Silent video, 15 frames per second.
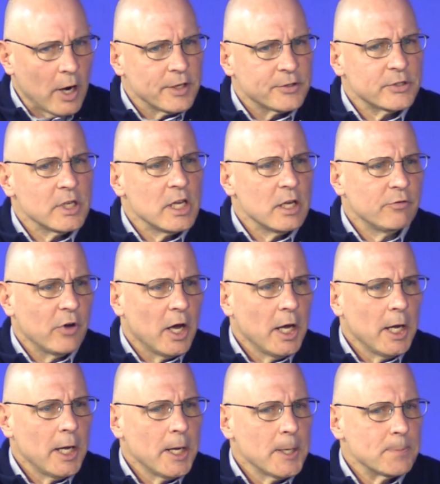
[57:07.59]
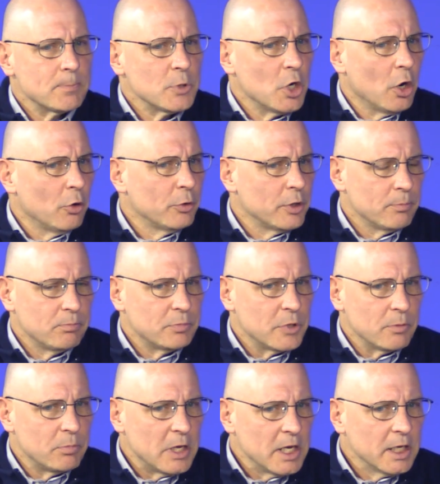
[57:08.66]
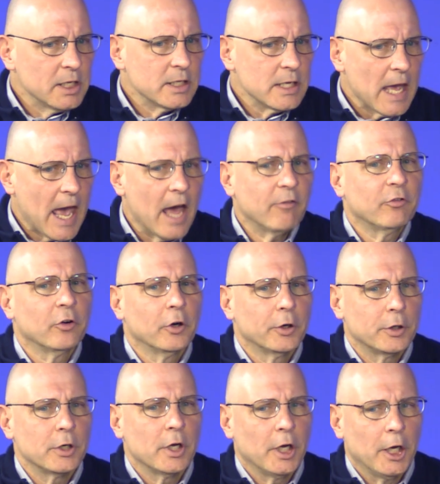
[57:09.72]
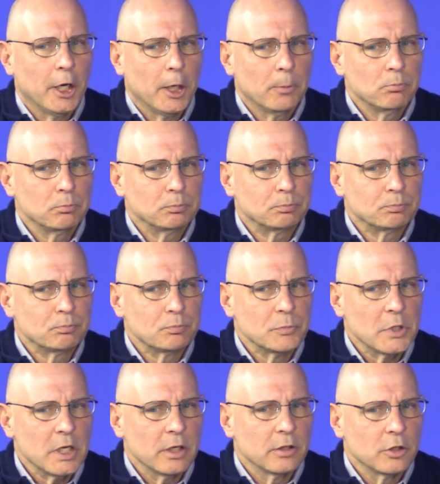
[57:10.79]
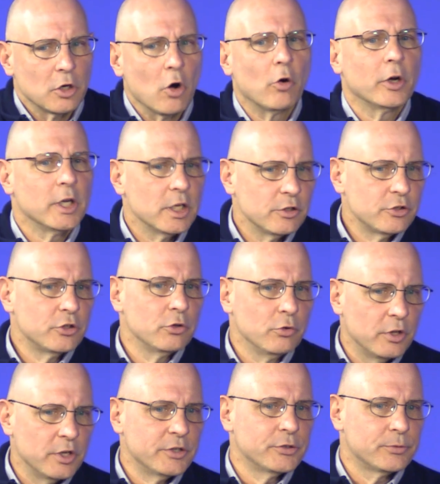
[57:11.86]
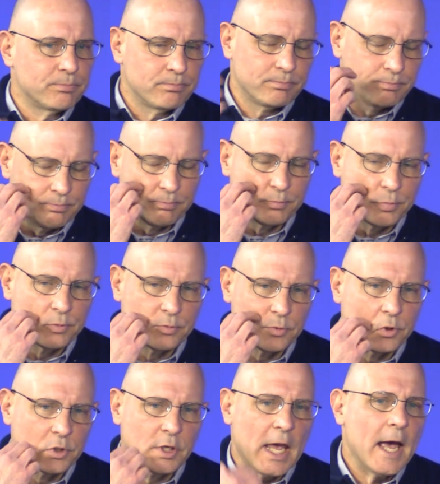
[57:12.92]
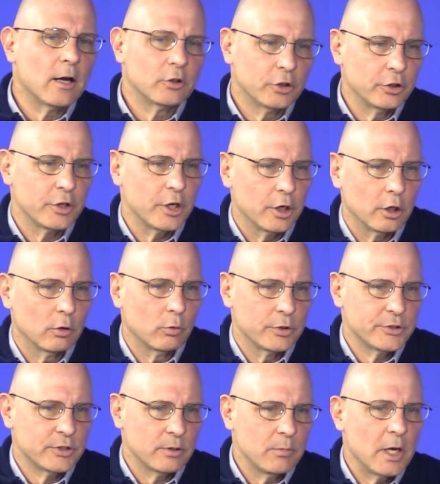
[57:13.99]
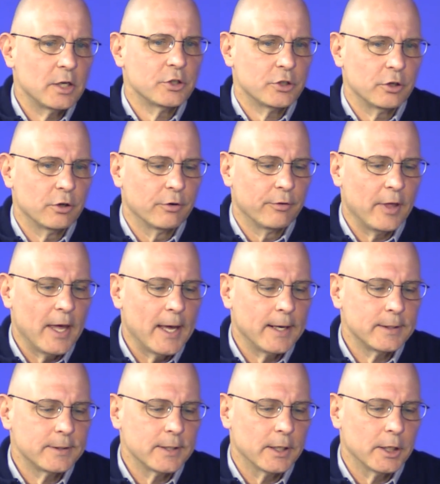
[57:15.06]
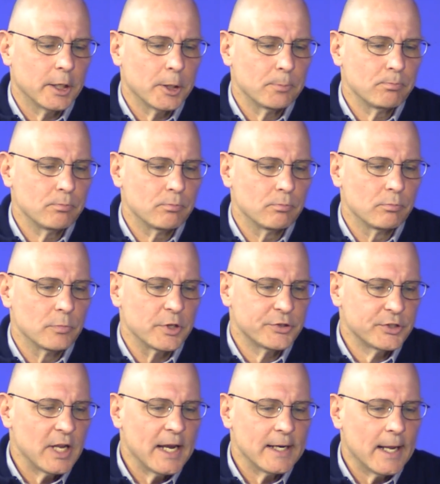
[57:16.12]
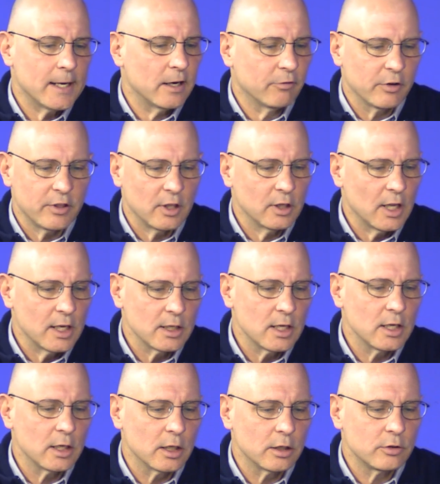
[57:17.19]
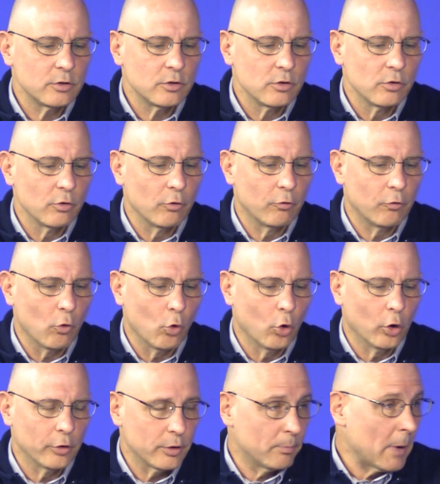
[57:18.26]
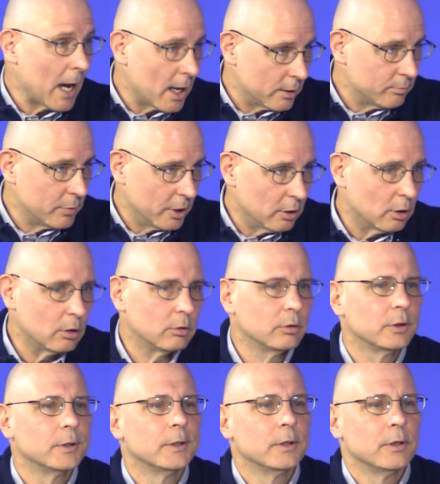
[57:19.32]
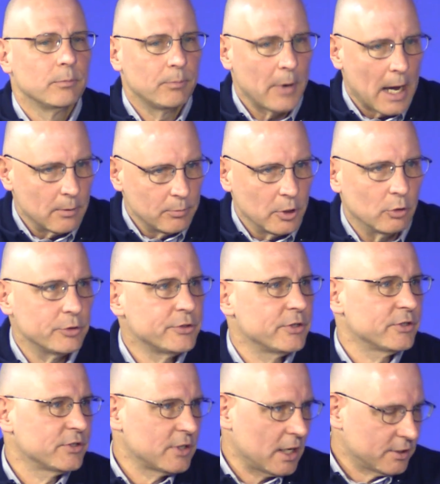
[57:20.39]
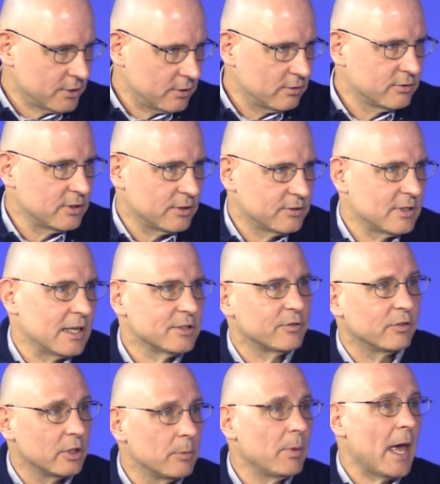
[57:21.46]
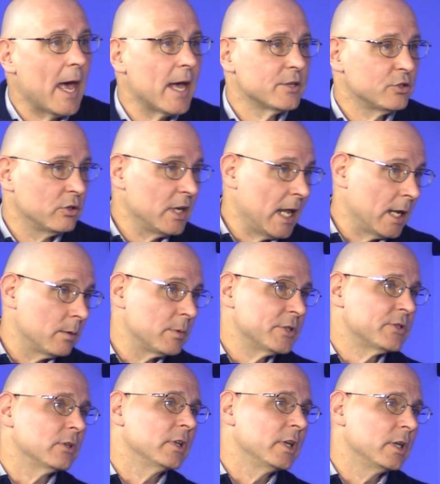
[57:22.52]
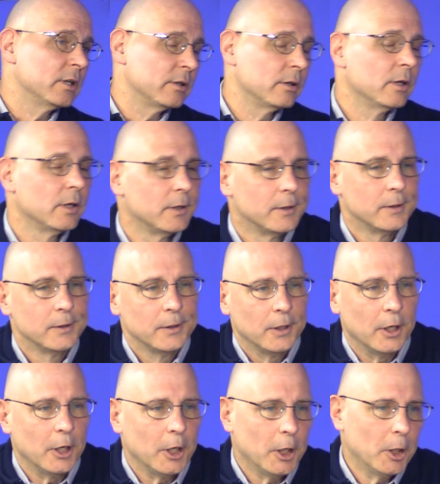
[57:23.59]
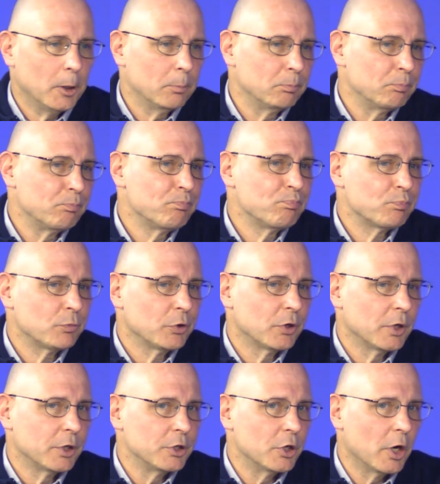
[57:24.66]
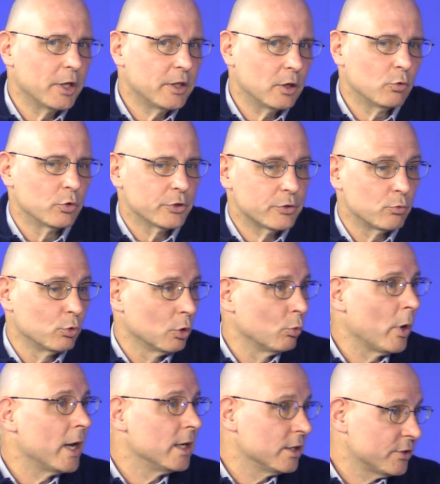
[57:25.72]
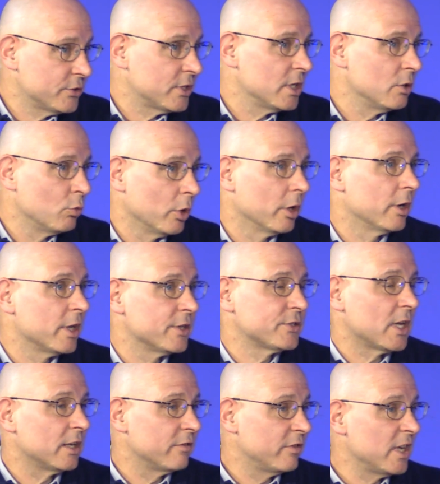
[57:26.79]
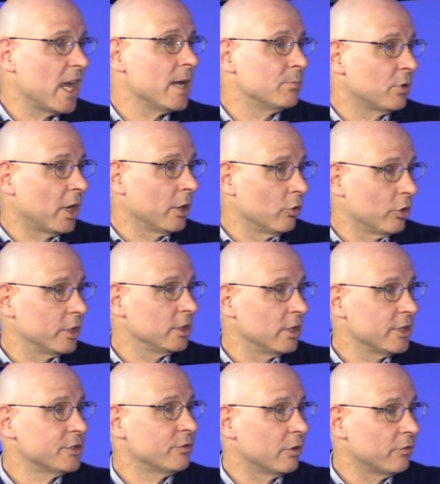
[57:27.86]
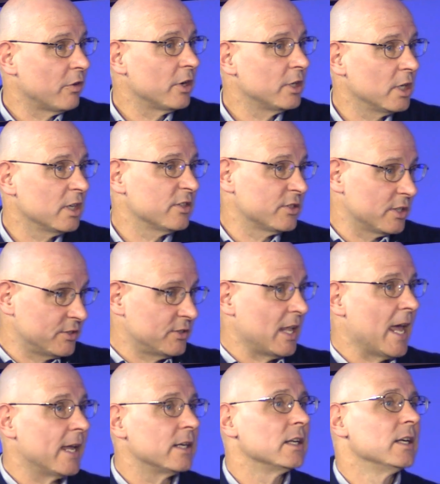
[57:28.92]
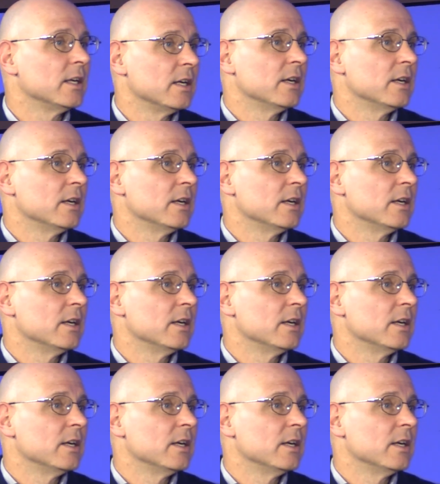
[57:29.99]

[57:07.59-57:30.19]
right, Steve. Uh, you know, the, the big effort um, going into this calendar year was to make sure that um, the state had everything they needed for the bond bill bond bill was success, successfully passed unanimously, and um, you know I think we're we're waiting to see where it is on the VA priority list for funding because it's that